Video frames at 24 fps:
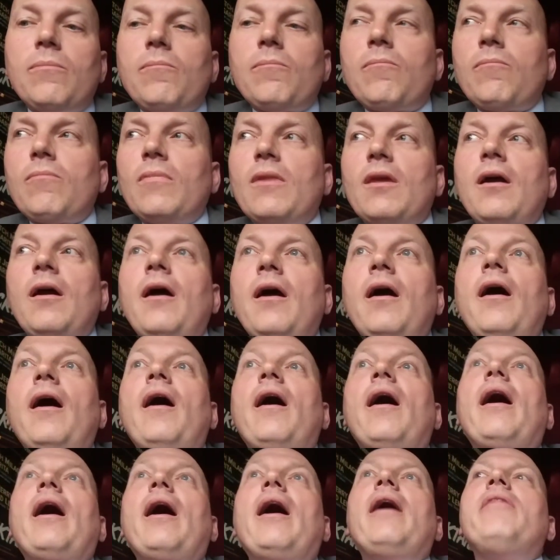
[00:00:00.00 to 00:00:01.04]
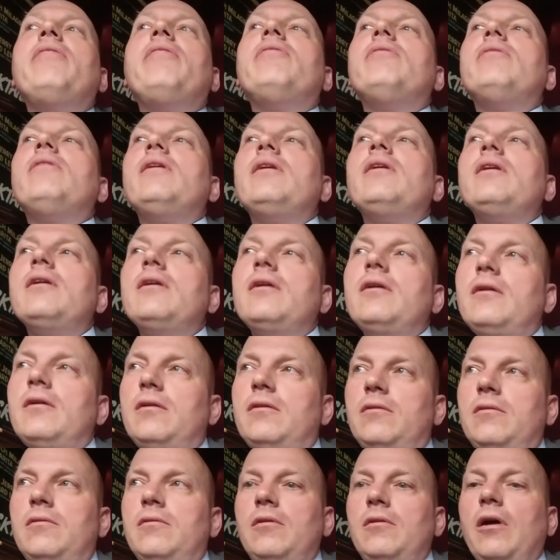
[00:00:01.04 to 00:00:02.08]
Sure. And
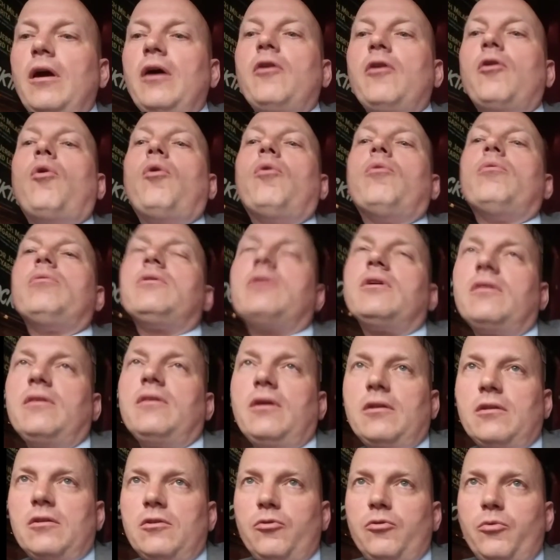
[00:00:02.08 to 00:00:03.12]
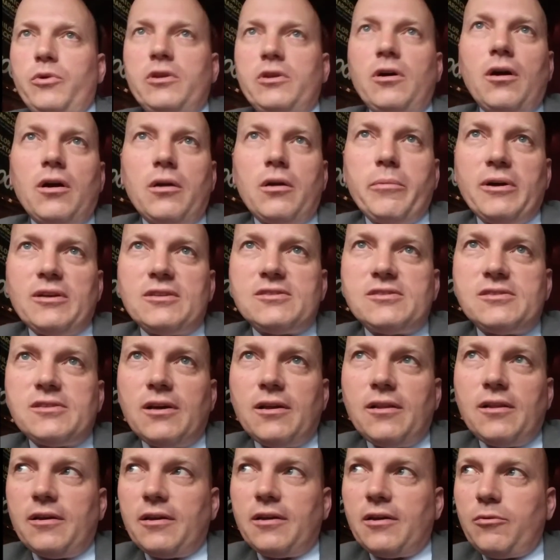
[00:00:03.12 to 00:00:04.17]
then, and only then, do we talk about
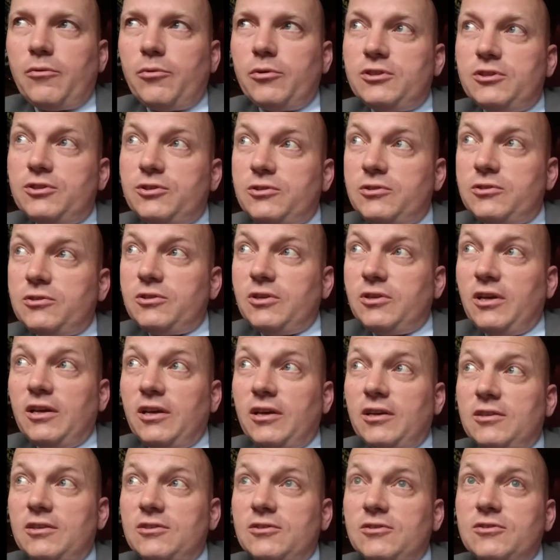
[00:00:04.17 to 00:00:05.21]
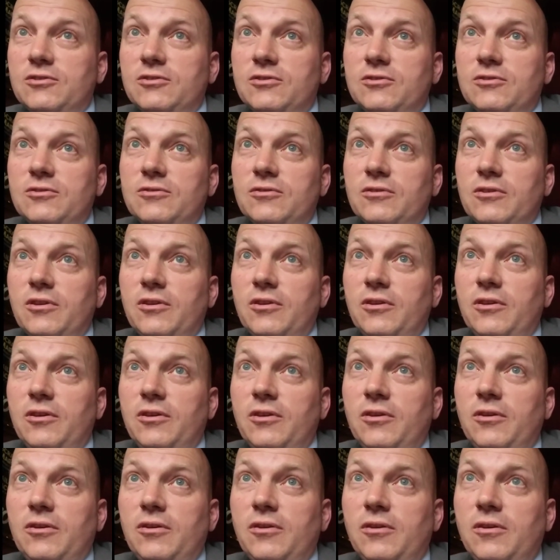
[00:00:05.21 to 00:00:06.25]
selling, which is,
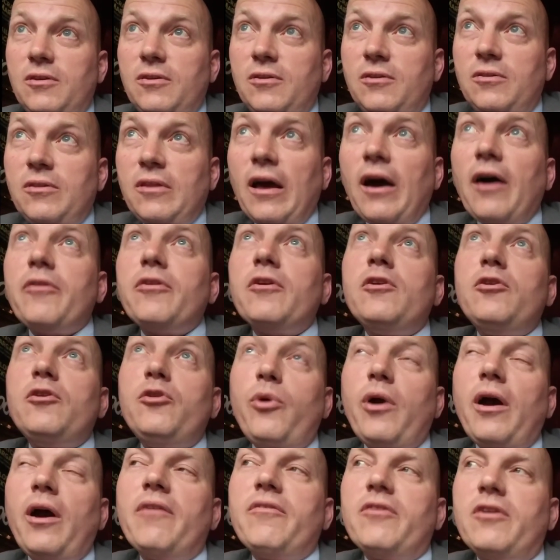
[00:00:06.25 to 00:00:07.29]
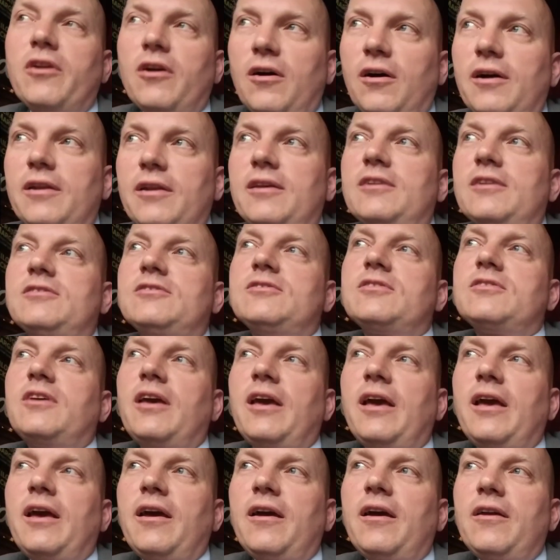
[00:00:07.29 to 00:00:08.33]
now that you have an audience,
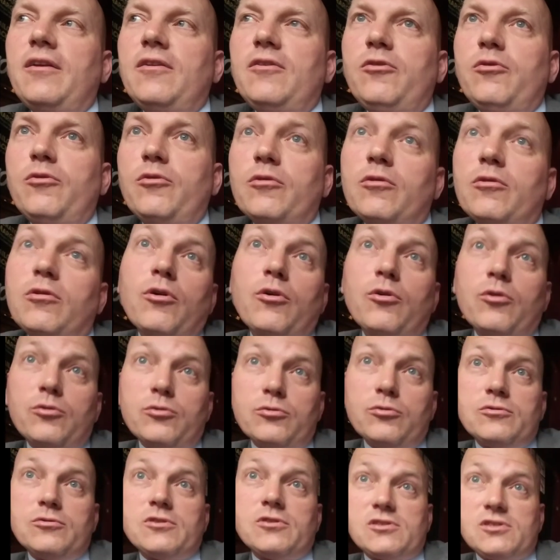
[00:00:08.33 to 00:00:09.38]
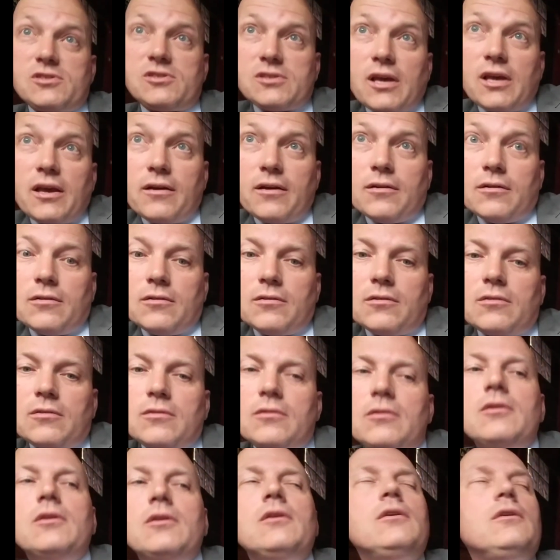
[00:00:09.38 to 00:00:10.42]
can you close a sale
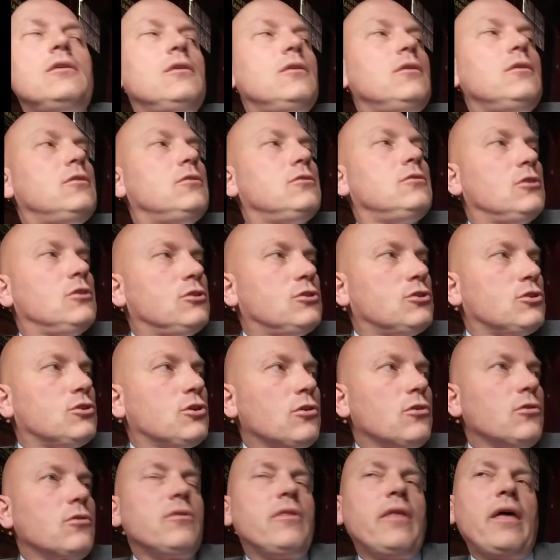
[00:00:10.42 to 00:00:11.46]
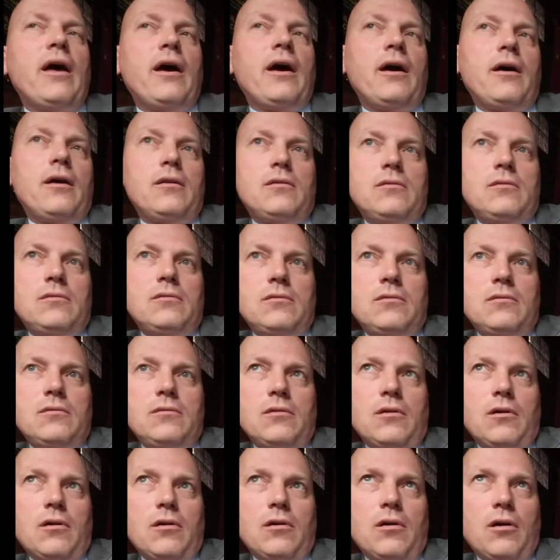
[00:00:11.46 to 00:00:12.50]
to turn that
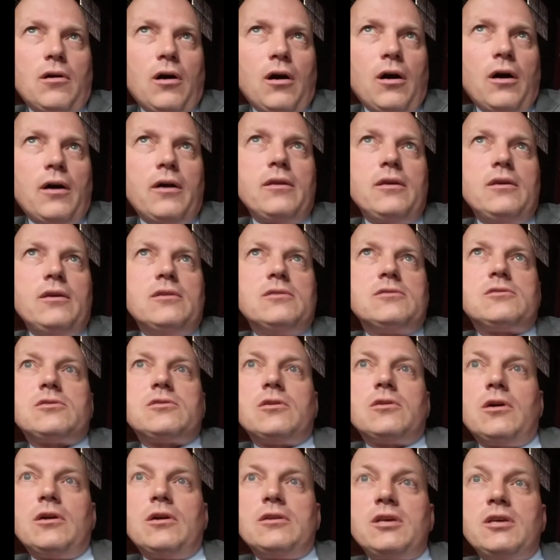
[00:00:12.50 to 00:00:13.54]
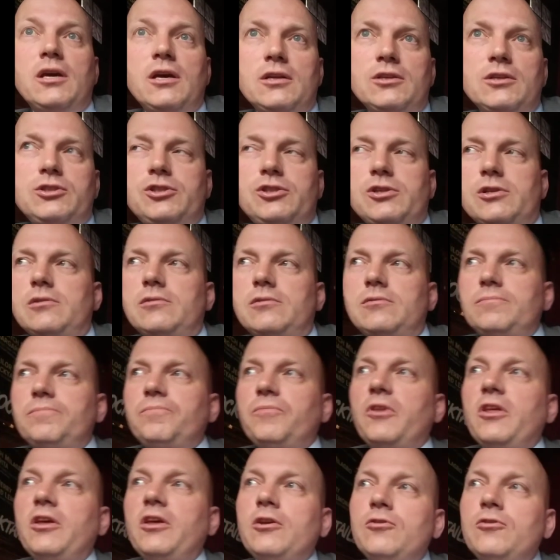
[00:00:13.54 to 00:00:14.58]
audience attention
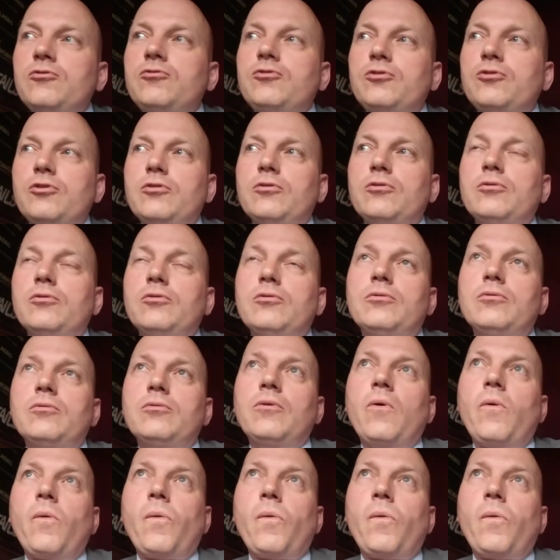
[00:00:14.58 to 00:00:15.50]
into